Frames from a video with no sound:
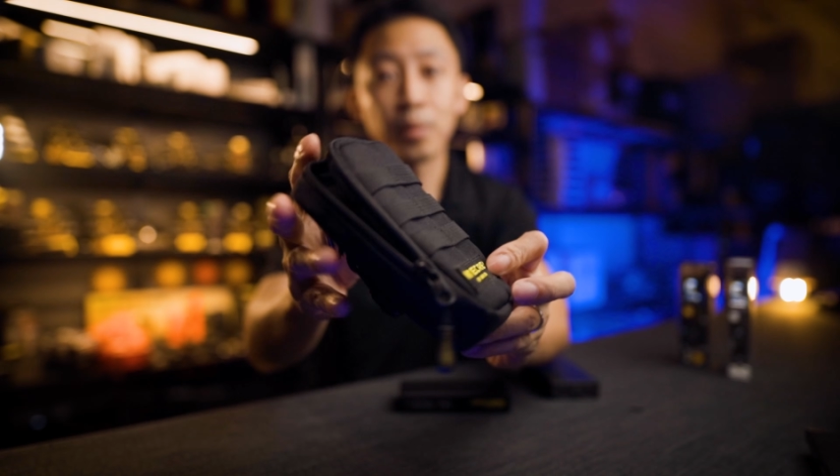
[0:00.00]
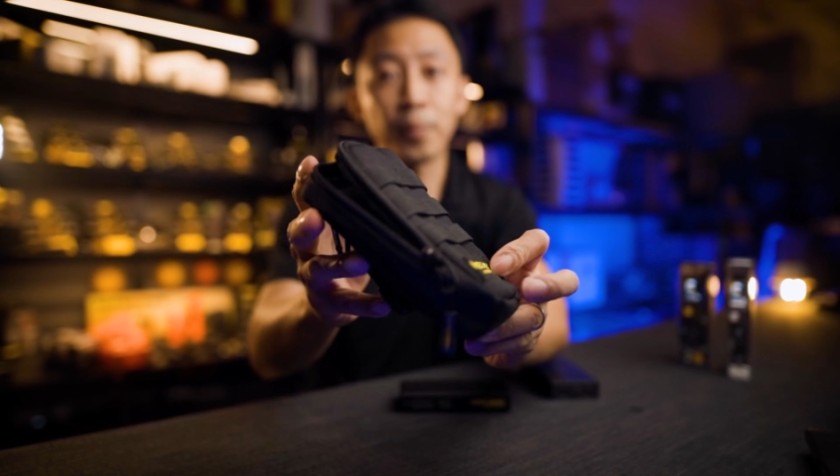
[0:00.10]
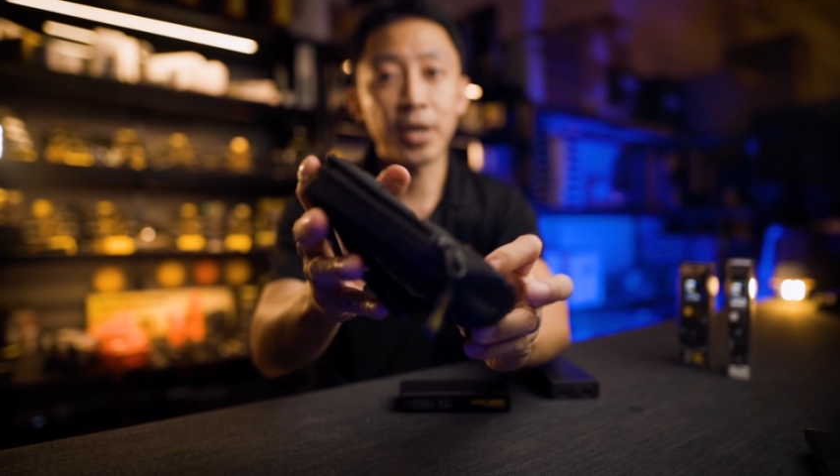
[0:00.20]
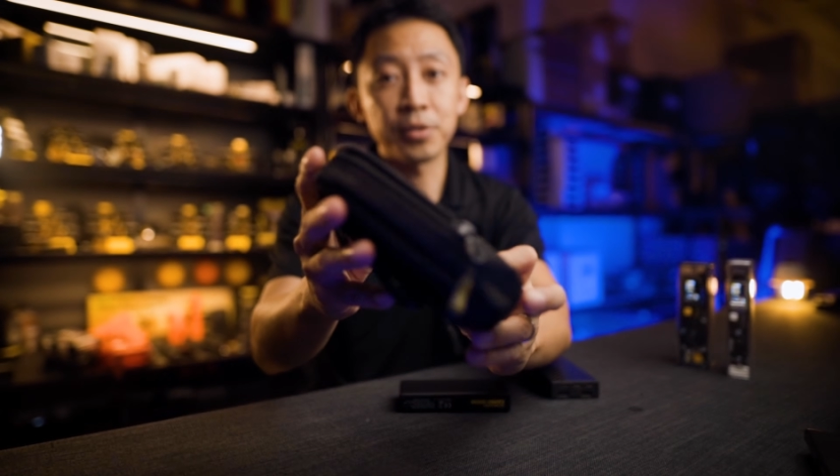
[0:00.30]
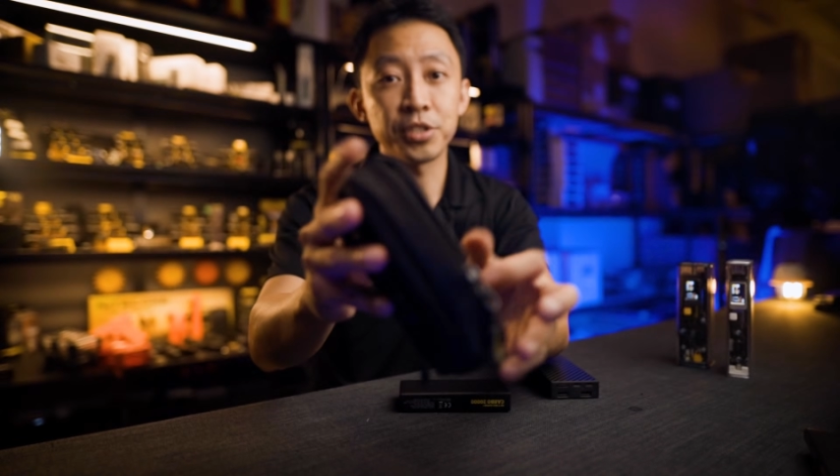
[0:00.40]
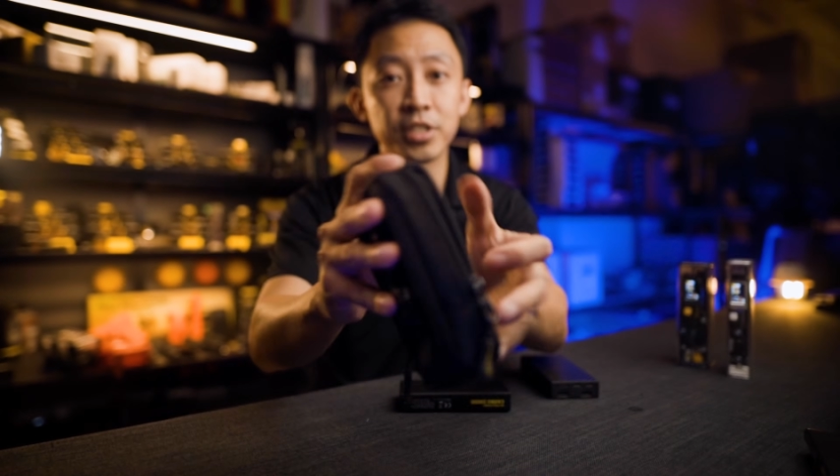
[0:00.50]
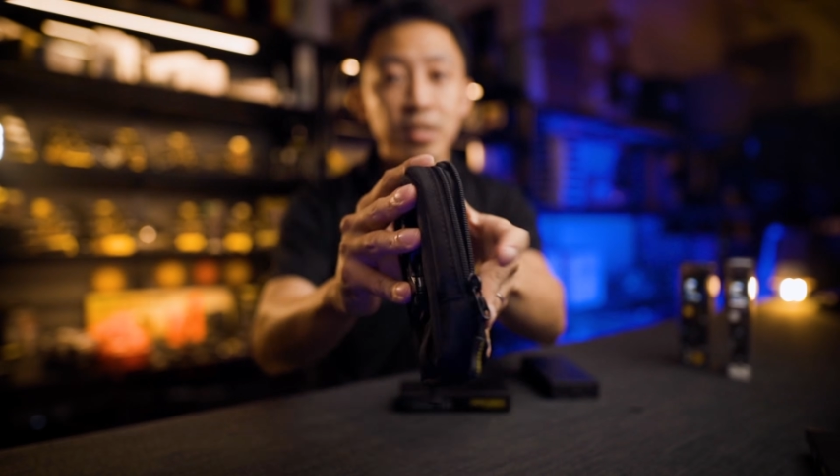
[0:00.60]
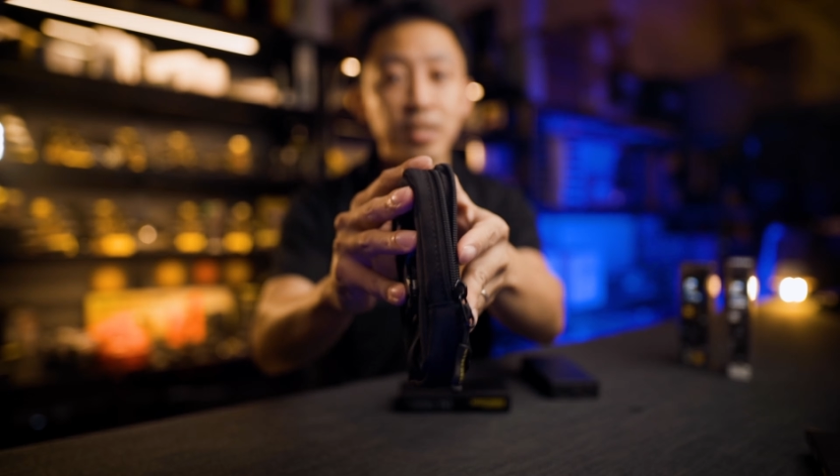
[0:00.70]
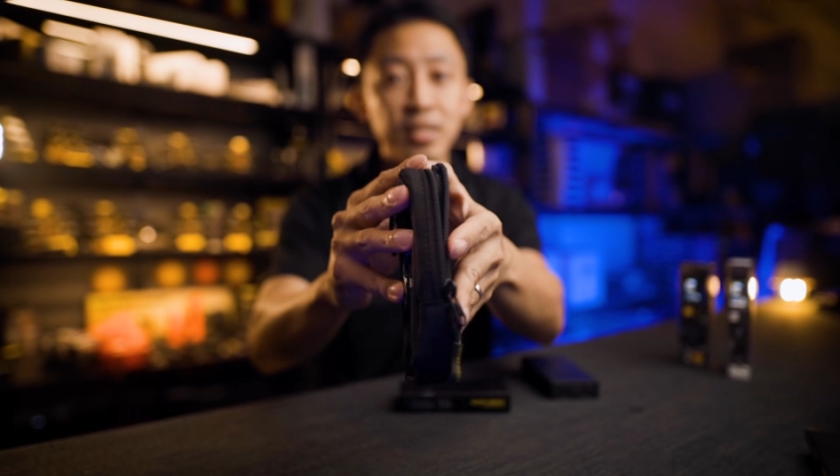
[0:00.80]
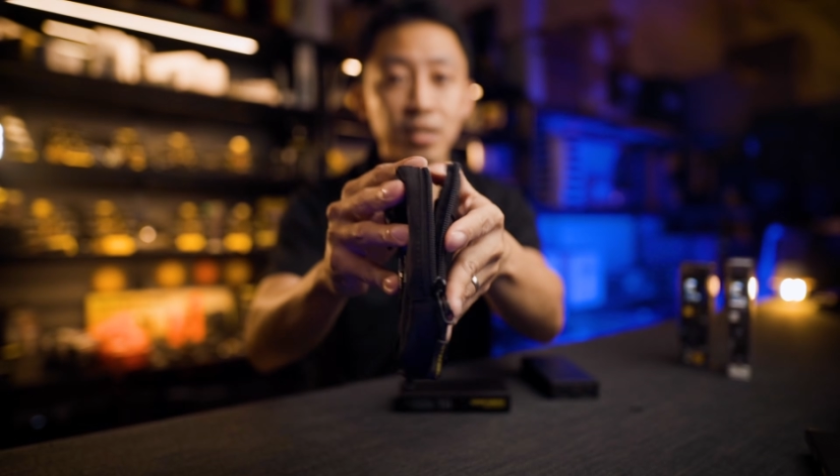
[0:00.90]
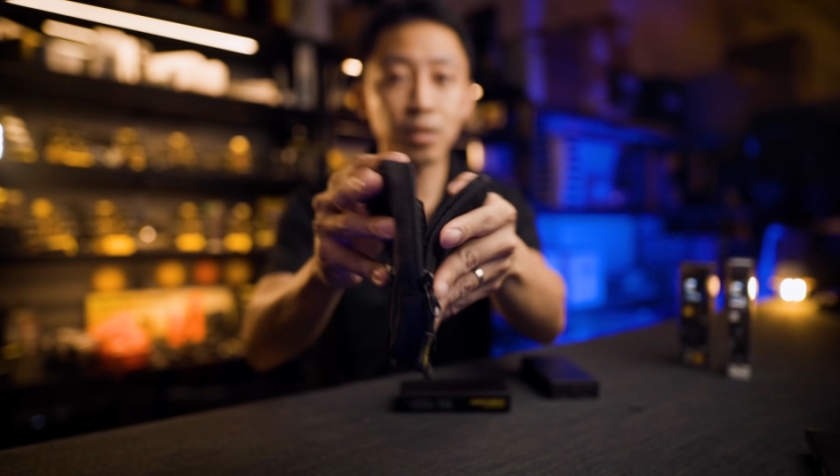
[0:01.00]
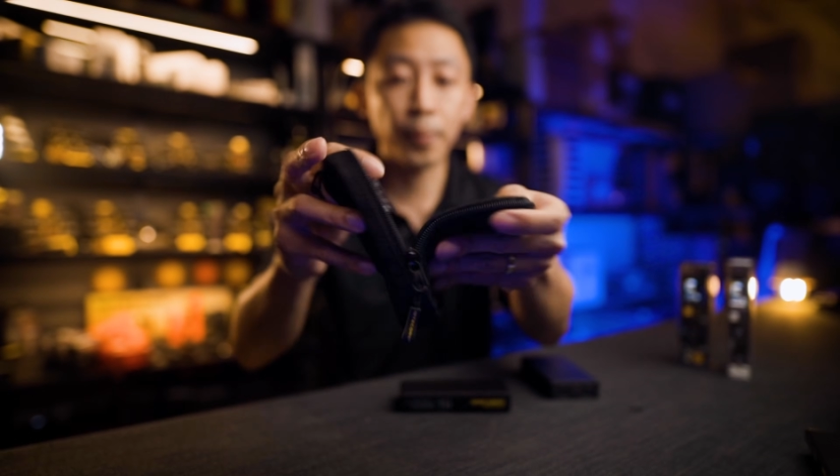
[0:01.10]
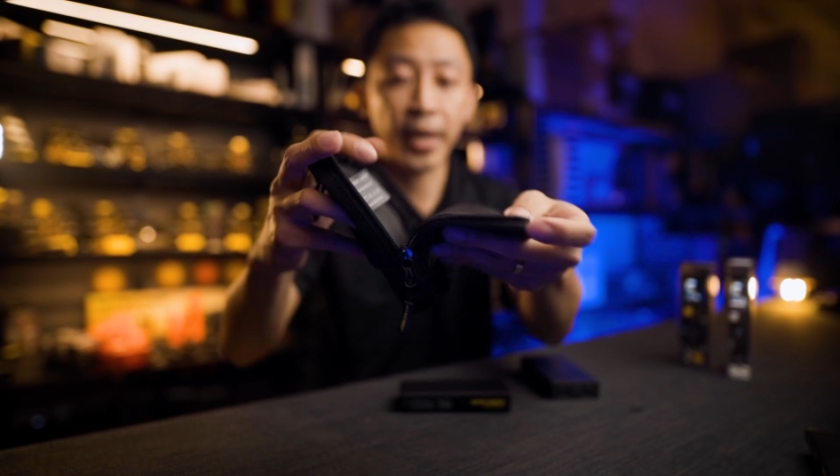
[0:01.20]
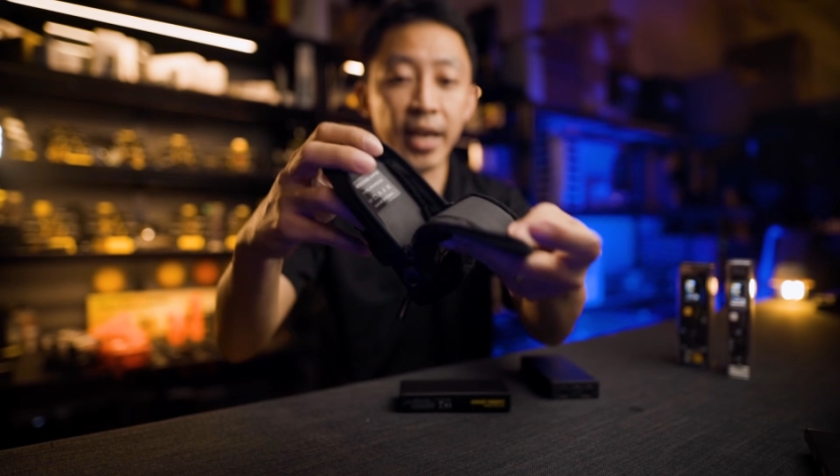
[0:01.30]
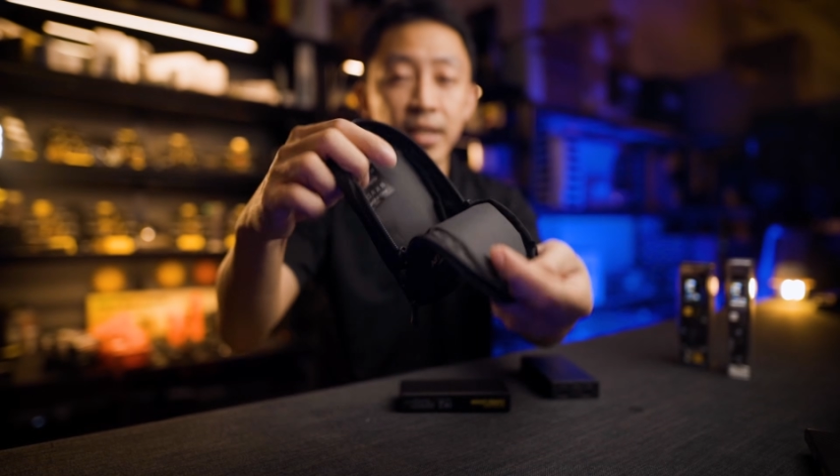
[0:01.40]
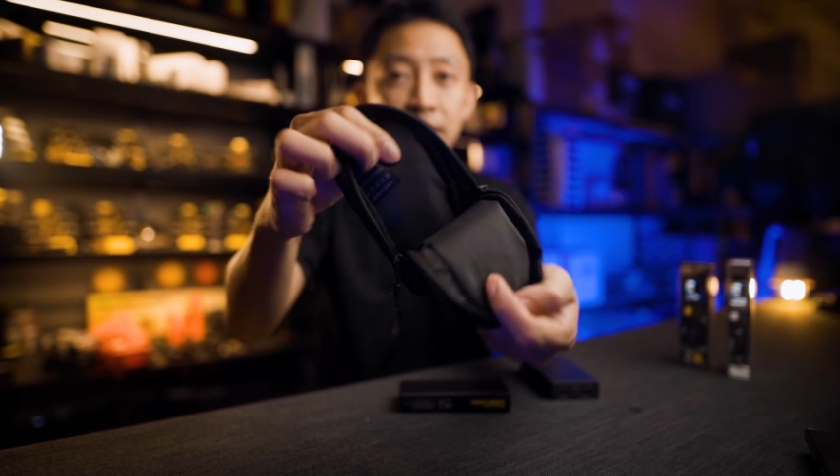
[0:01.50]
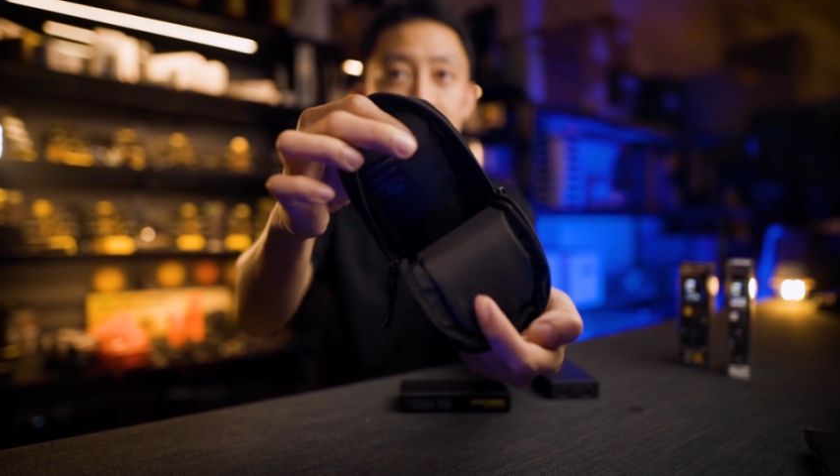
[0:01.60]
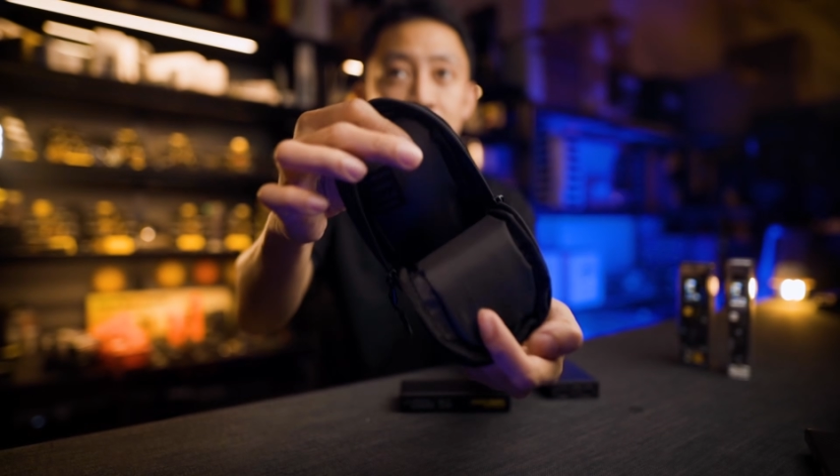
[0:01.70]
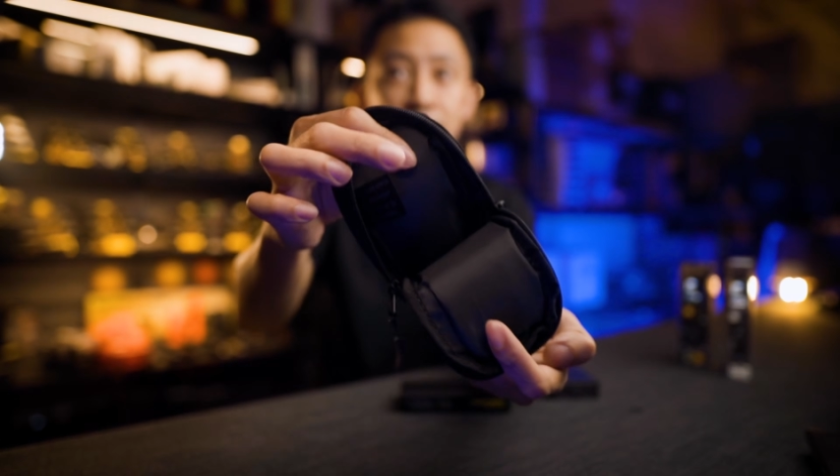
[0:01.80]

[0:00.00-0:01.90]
pouch here. These are all padded.